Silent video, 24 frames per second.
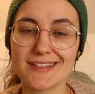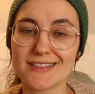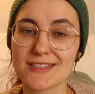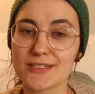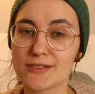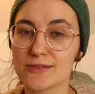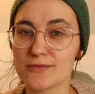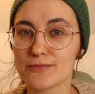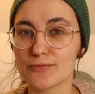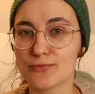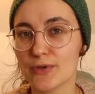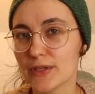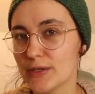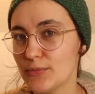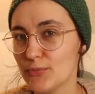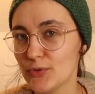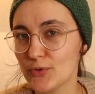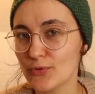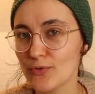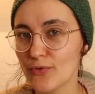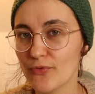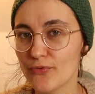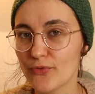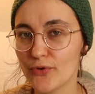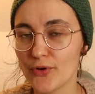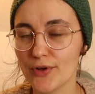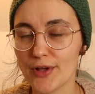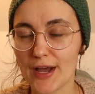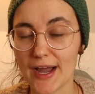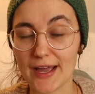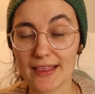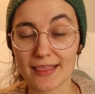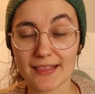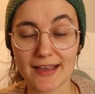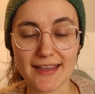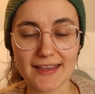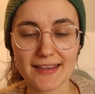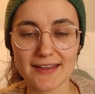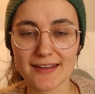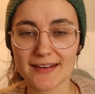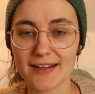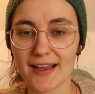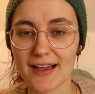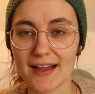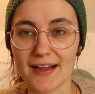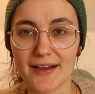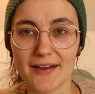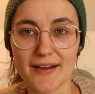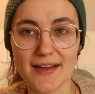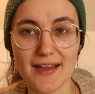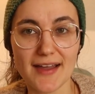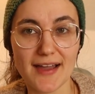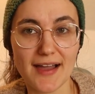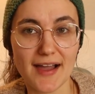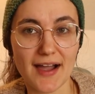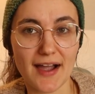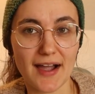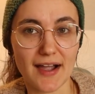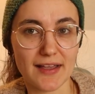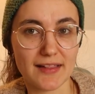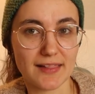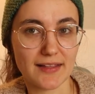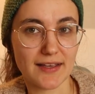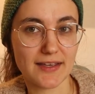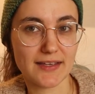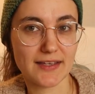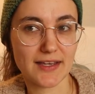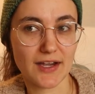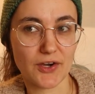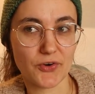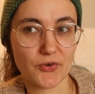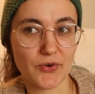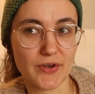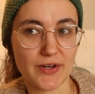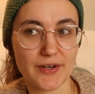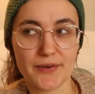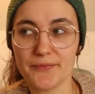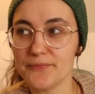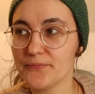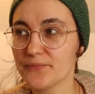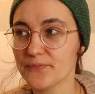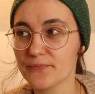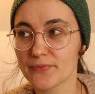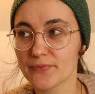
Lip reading: It's really beautiful. I like it. I like how it